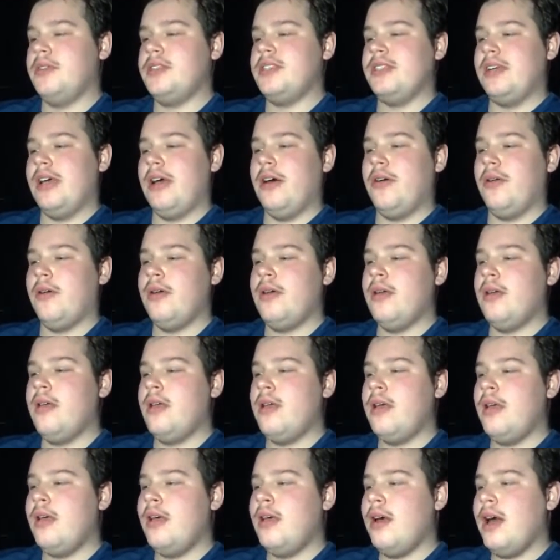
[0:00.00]
So,
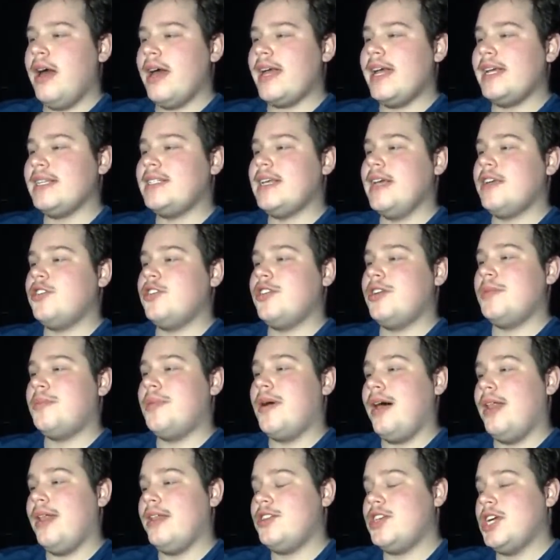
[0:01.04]
I guess I should
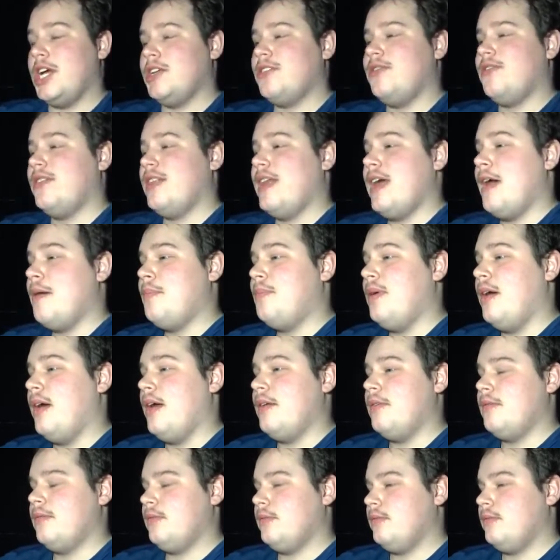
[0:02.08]
apologize for that, but